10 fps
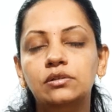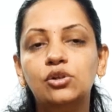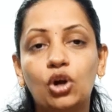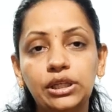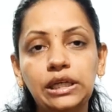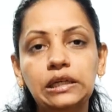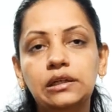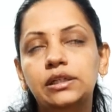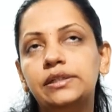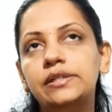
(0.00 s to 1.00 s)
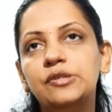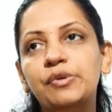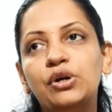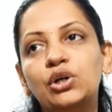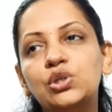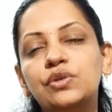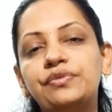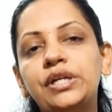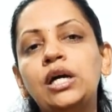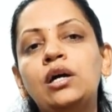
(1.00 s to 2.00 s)
Chronic, it is because of
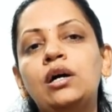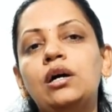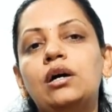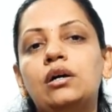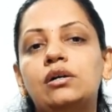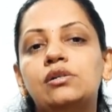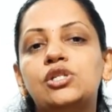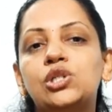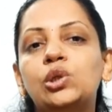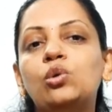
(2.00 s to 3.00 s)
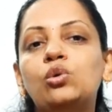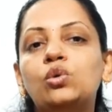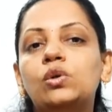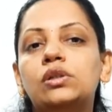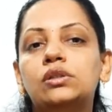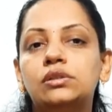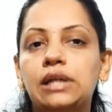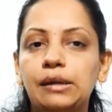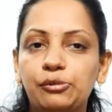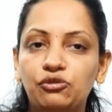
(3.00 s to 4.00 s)
the slow
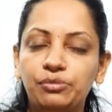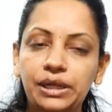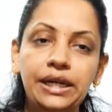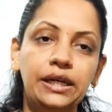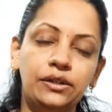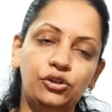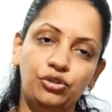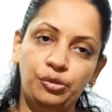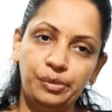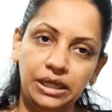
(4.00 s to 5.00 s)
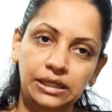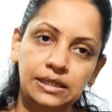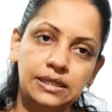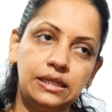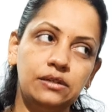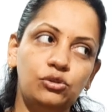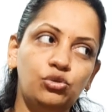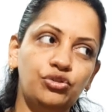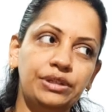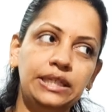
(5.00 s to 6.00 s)
type of bleeding during pregnancy,
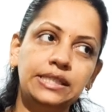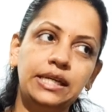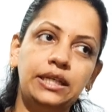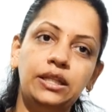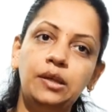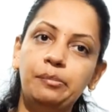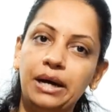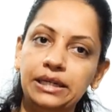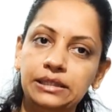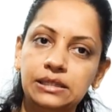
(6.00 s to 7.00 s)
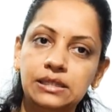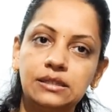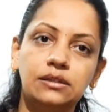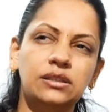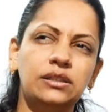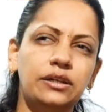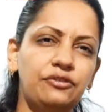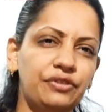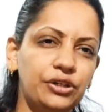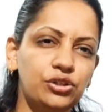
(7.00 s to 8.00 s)
usually seen in the piles, other
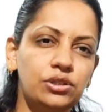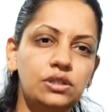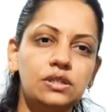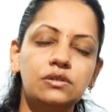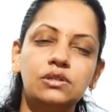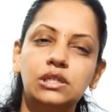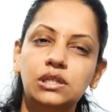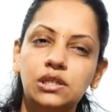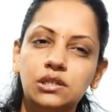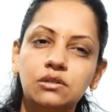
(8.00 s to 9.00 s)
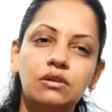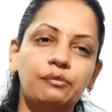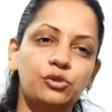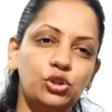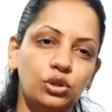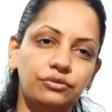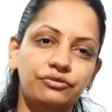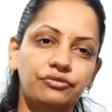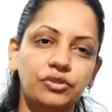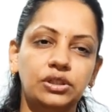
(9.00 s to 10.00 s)
infections, cyst, rupture of
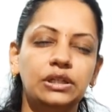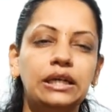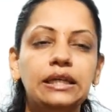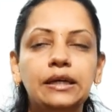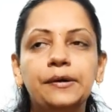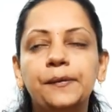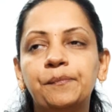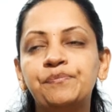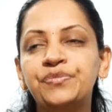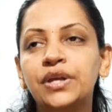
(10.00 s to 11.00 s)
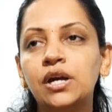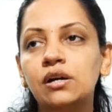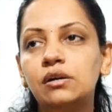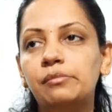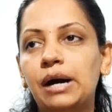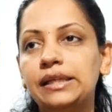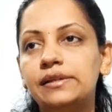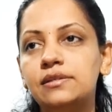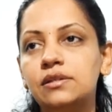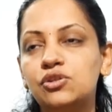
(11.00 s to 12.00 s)
any minor
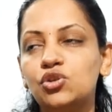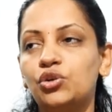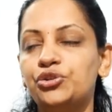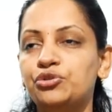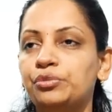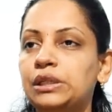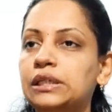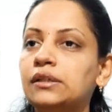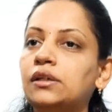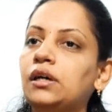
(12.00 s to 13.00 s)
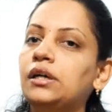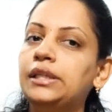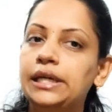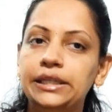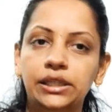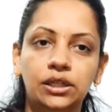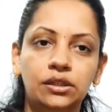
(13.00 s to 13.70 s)
cyst or tumor, then